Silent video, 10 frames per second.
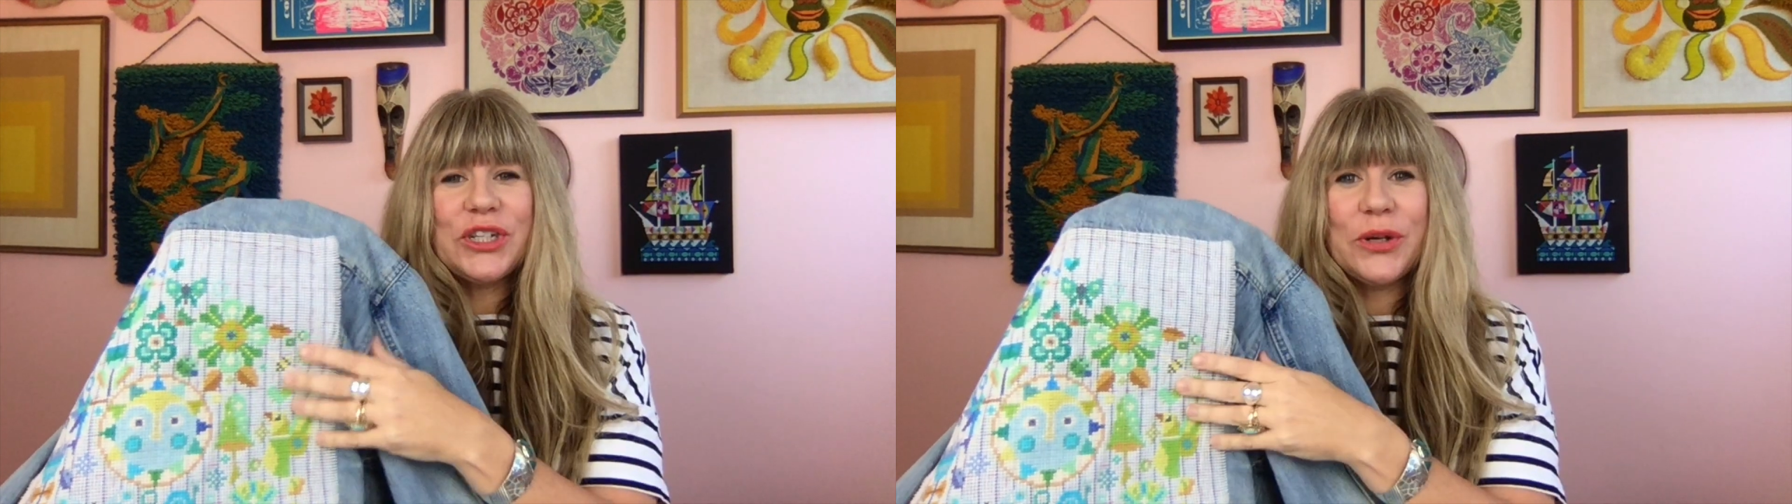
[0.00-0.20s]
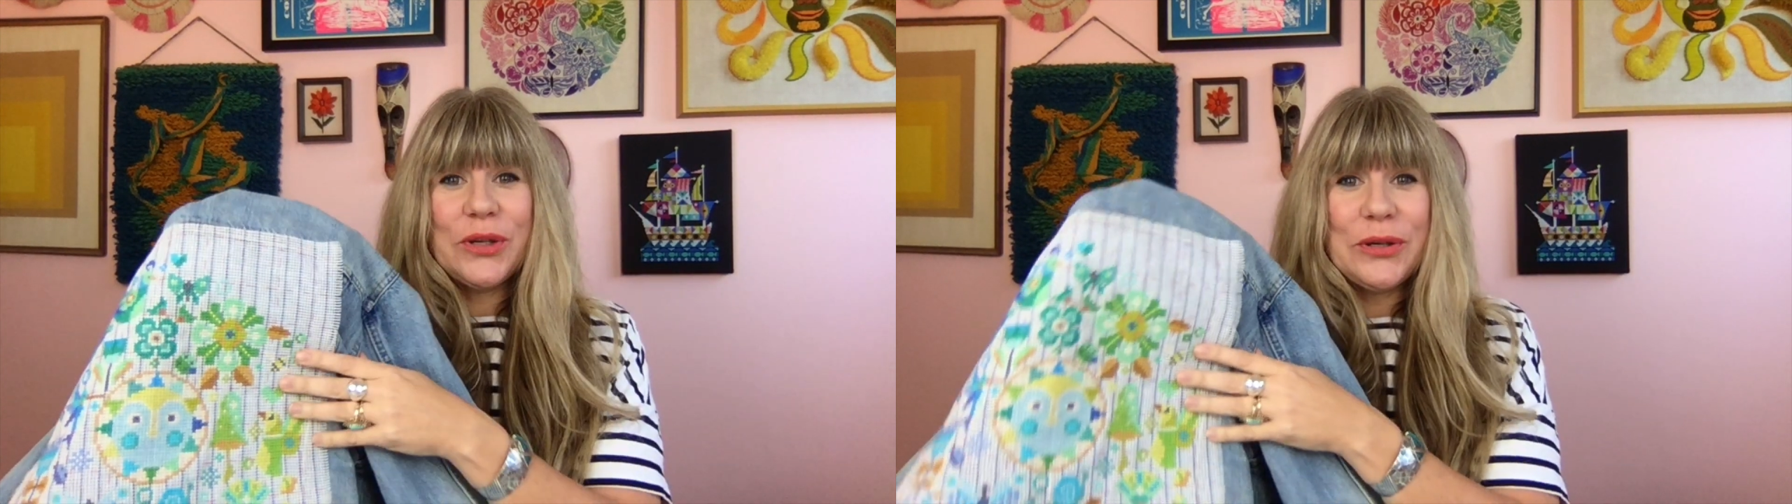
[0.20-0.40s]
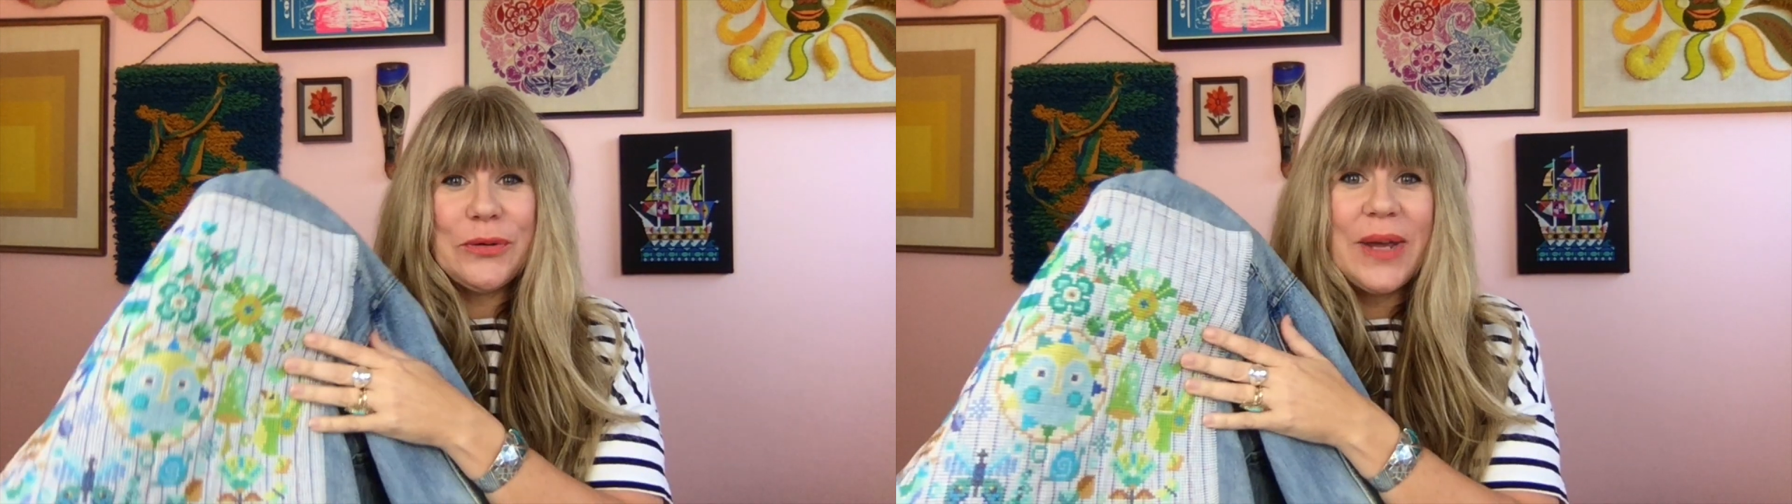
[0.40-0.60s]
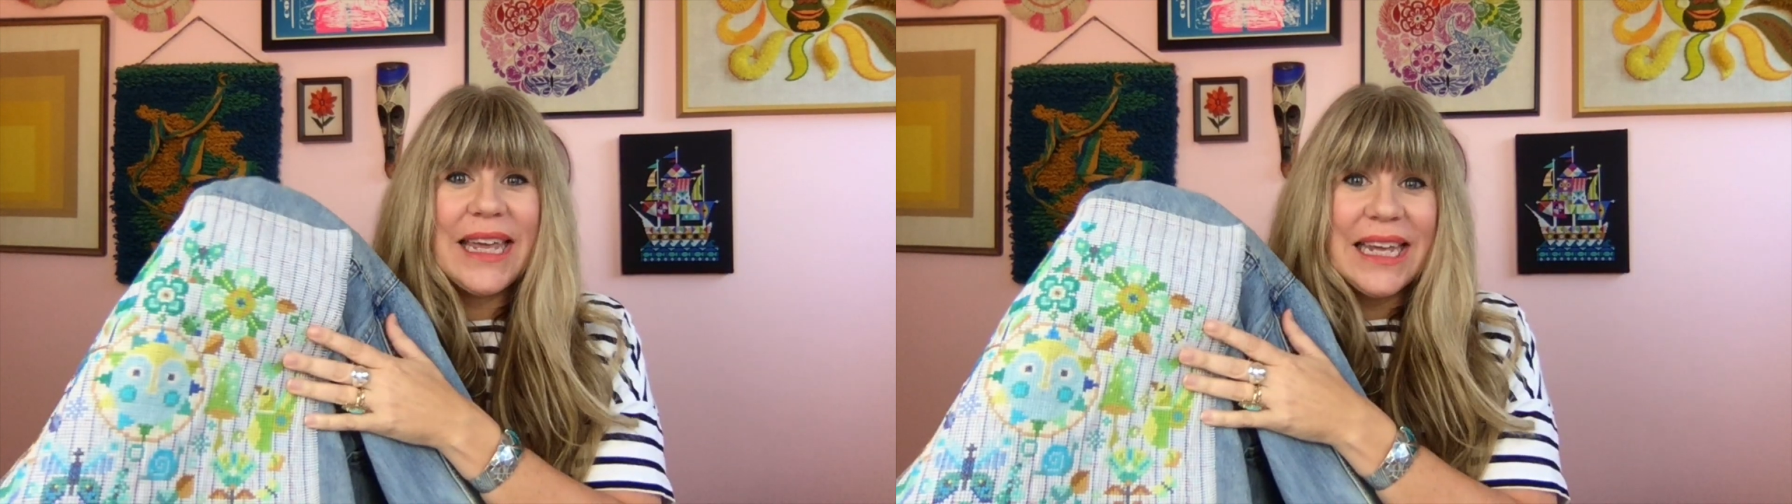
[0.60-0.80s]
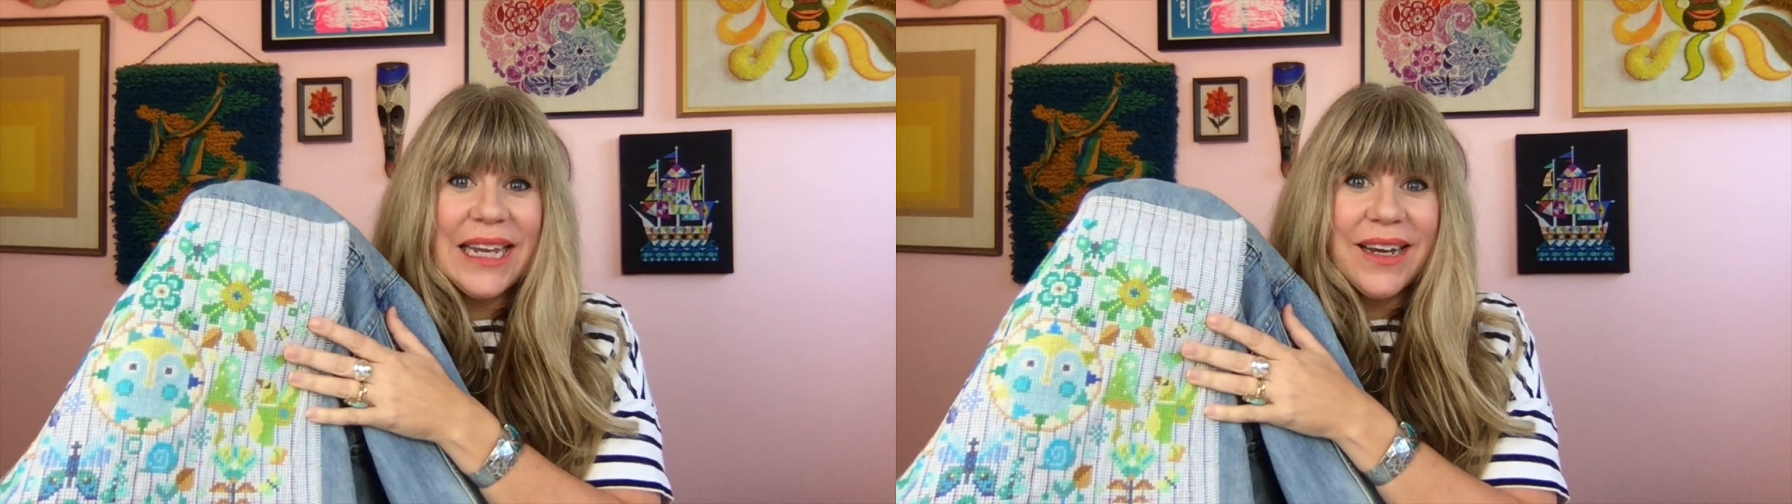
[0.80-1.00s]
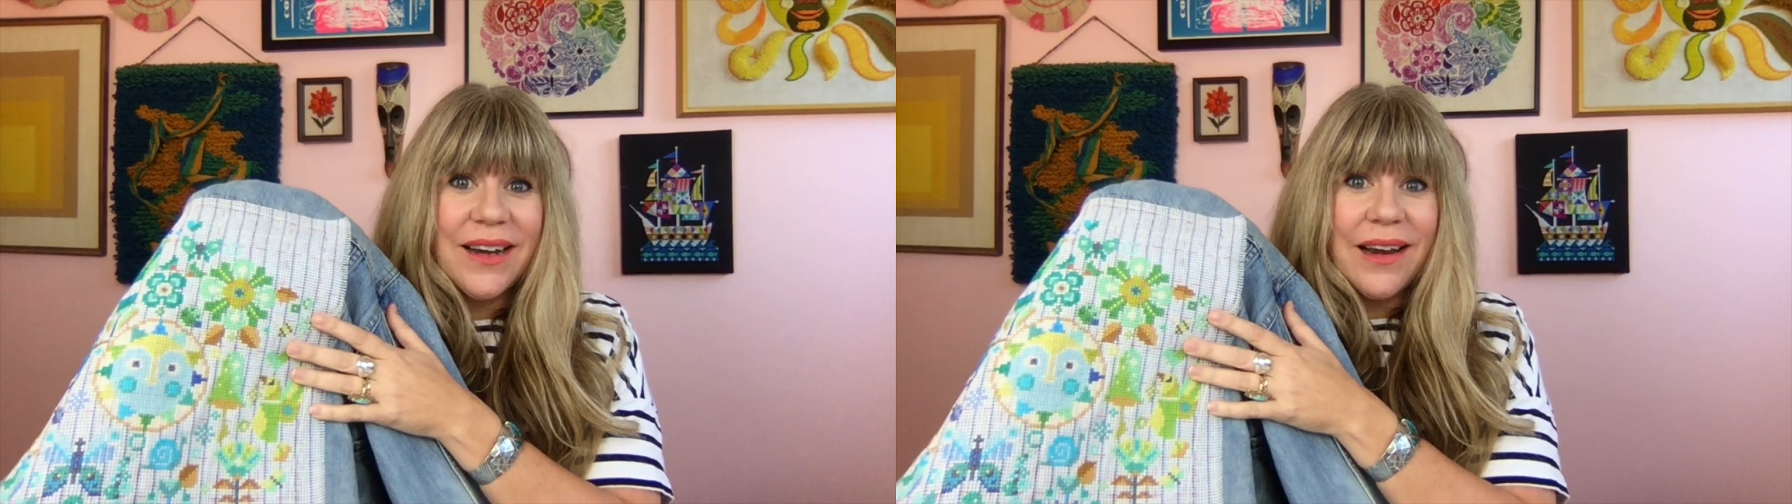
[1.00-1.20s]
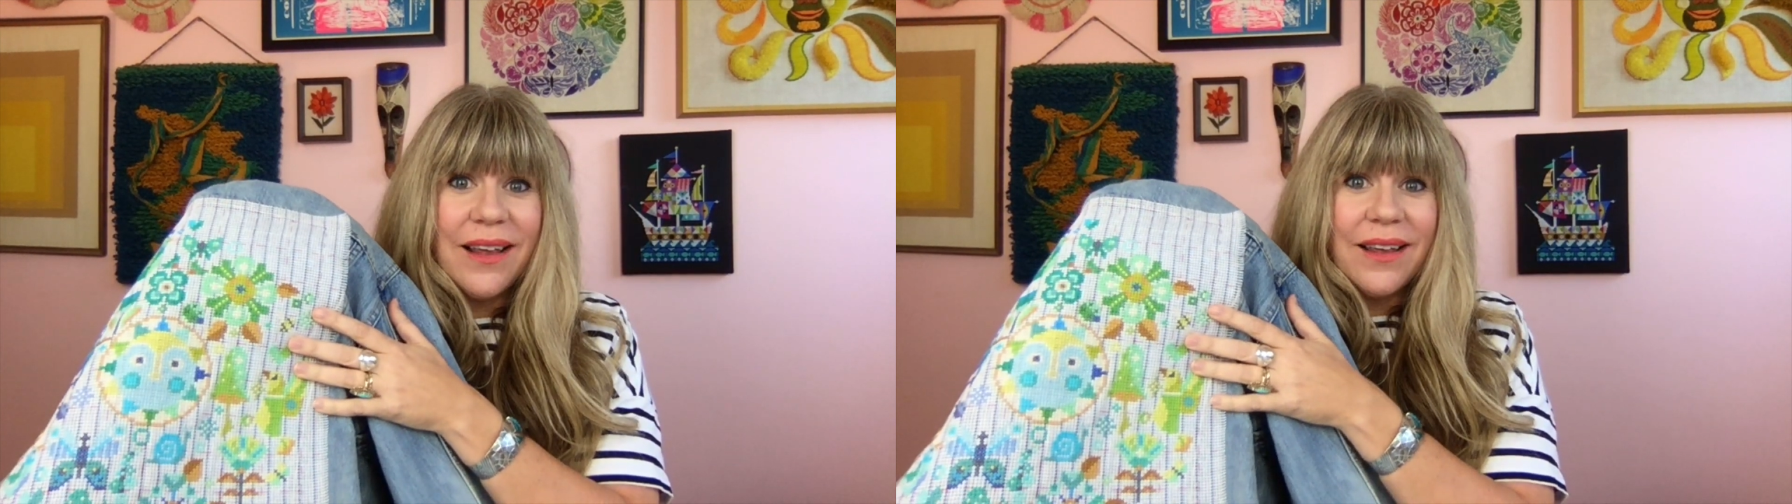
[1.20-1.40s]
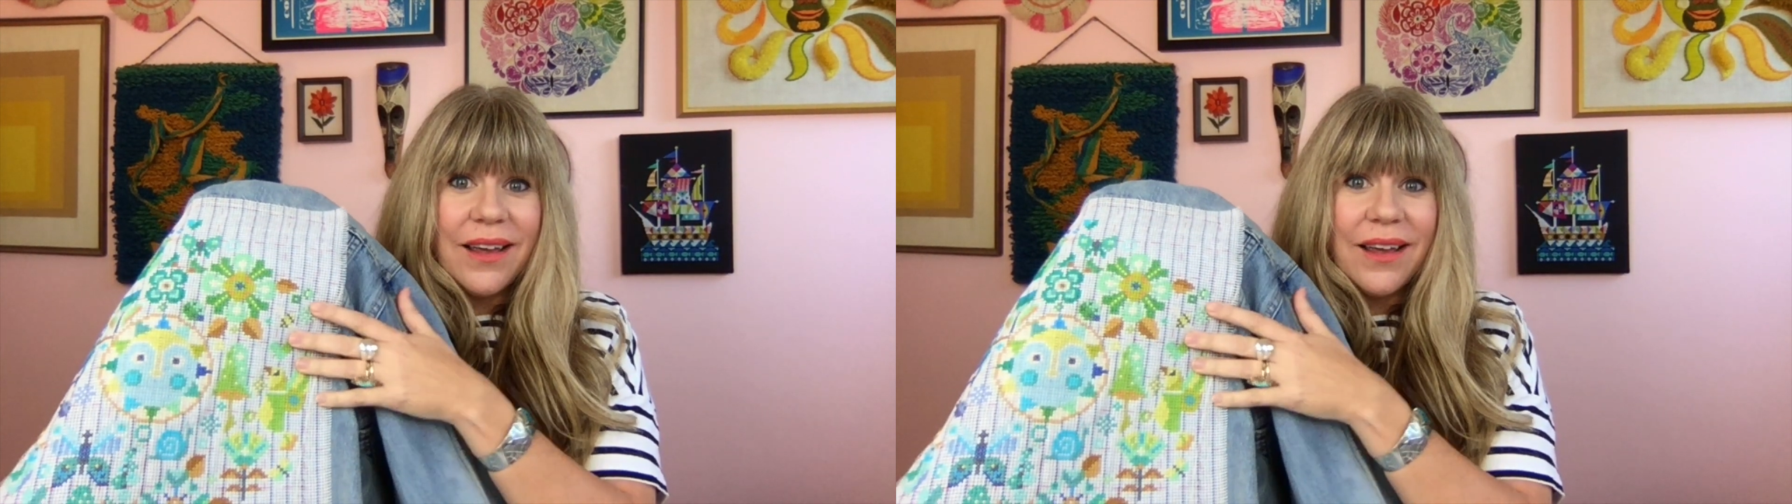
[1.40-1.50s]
show you in